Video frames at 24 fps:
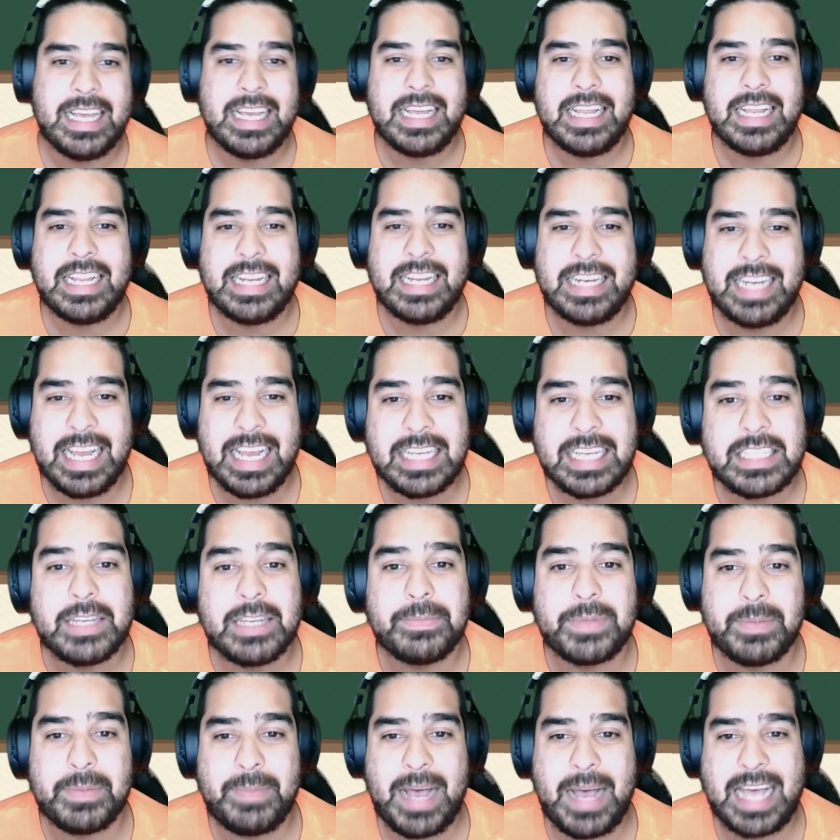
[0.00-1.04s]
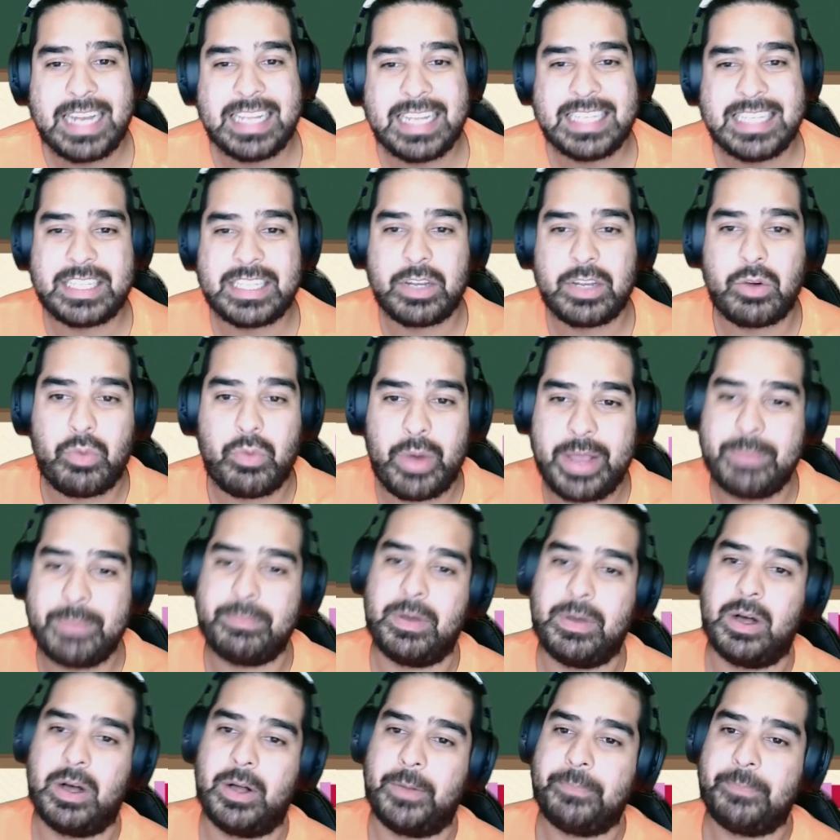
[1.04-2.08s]
Next up to bat is the Great
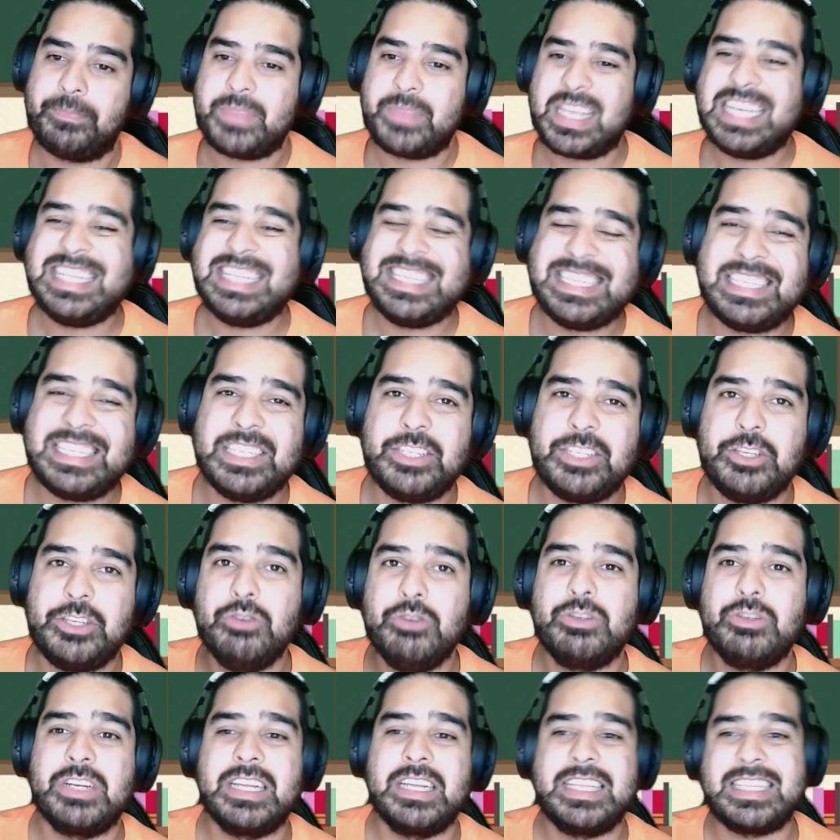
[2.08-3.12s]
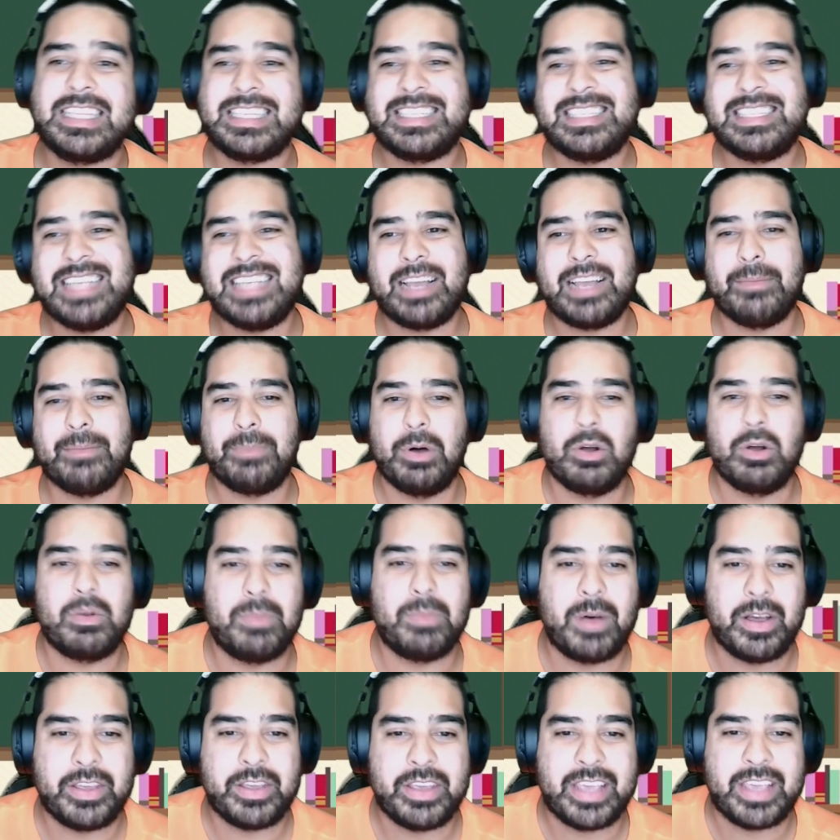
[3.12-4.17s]
Ball. This is usually the second
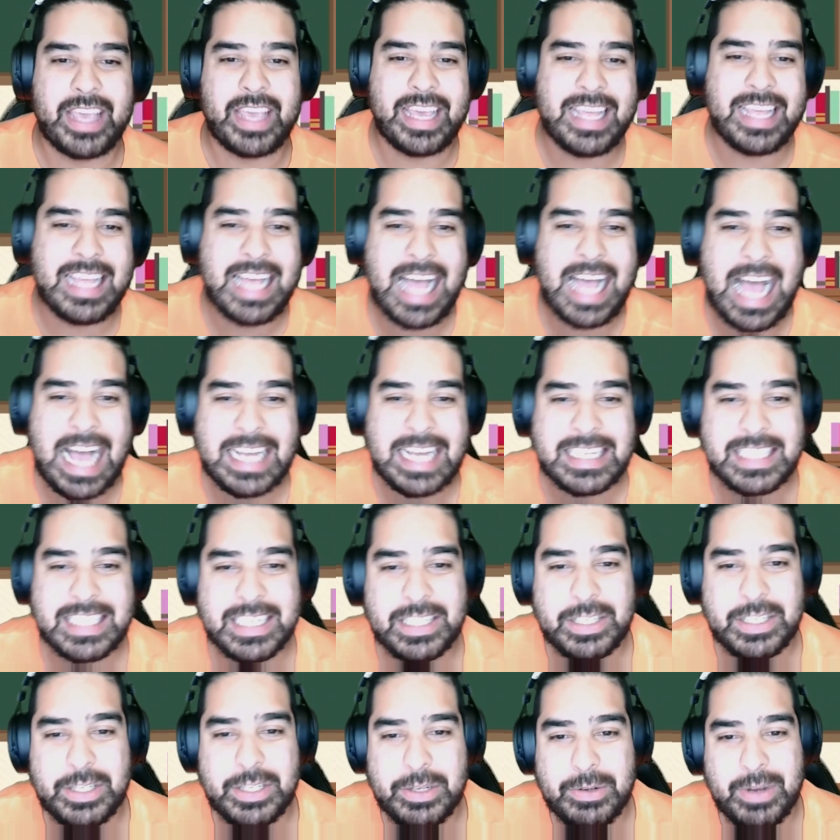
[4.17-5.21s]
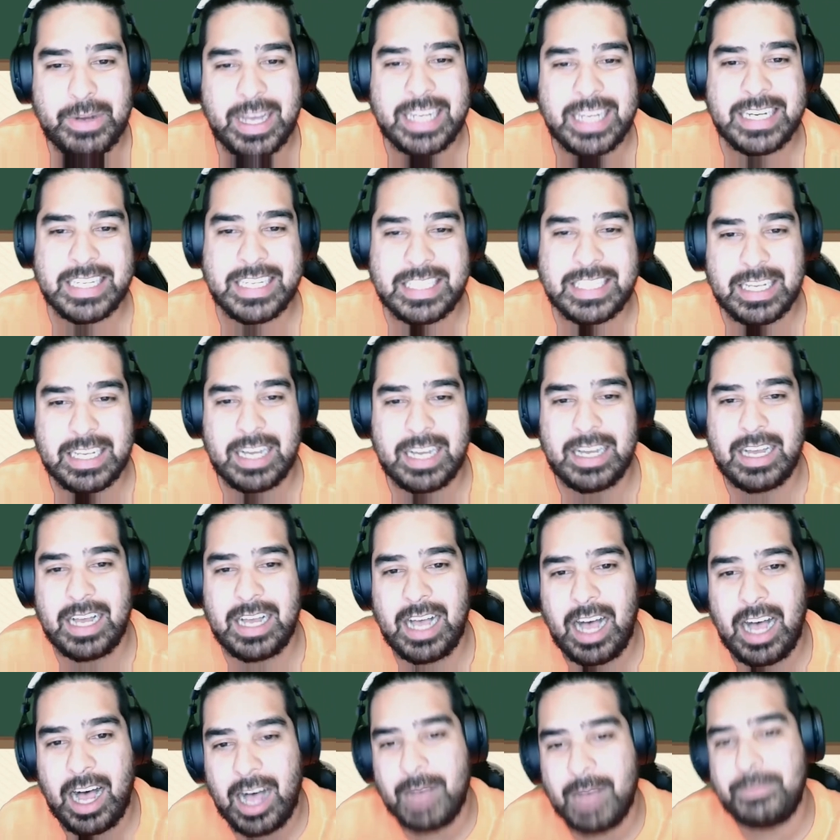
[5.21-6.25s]
Pokeball you get access to, and it
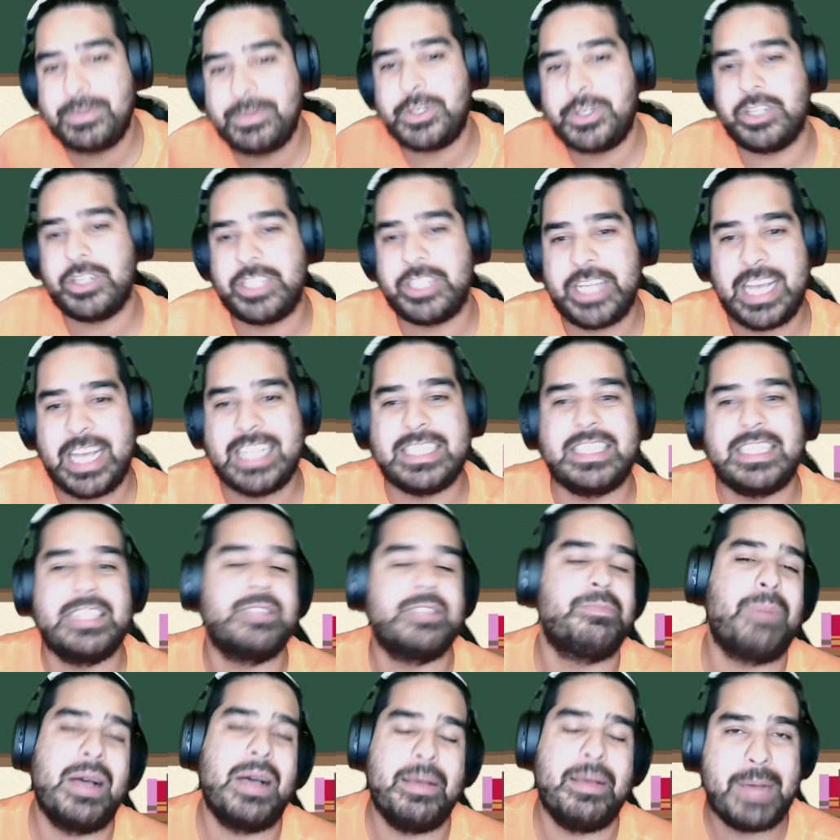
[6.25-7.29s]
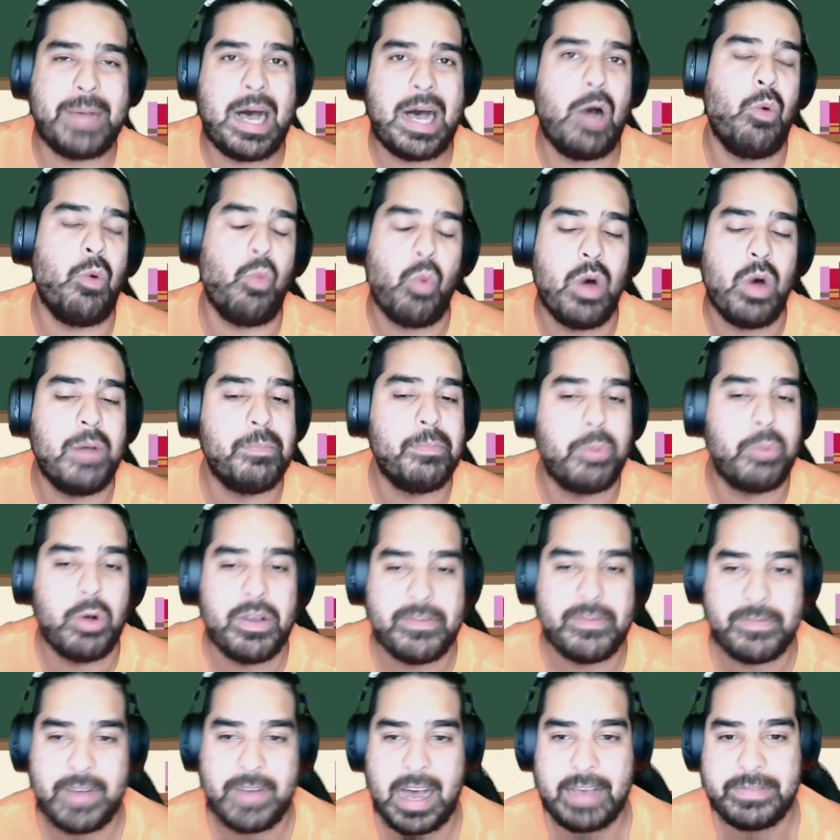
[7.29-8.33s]
ups your chances by about
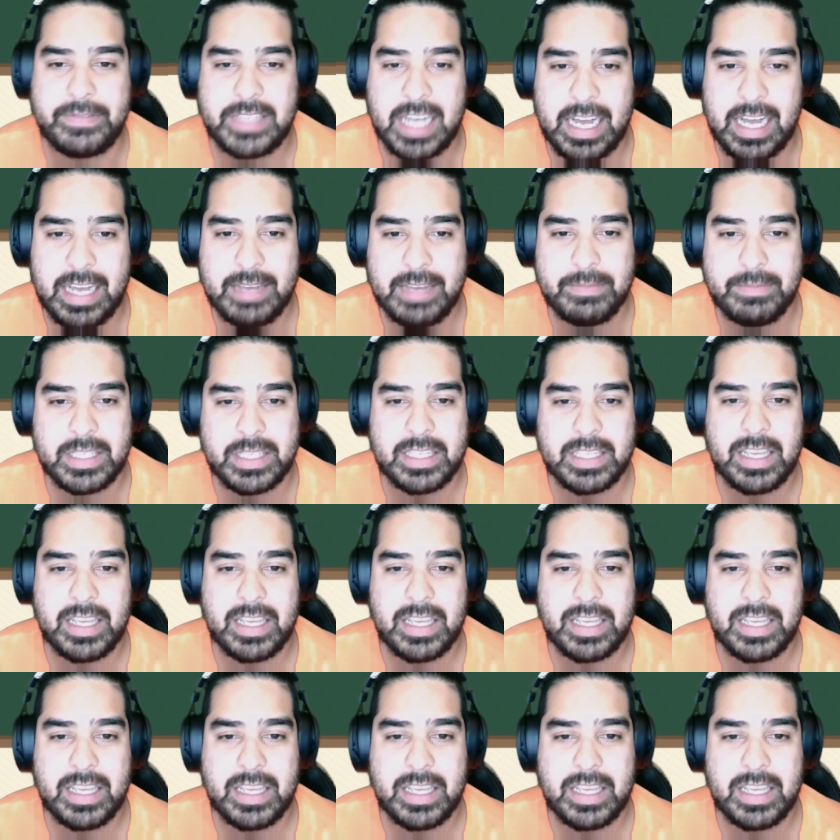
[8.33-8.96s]
1.5 times.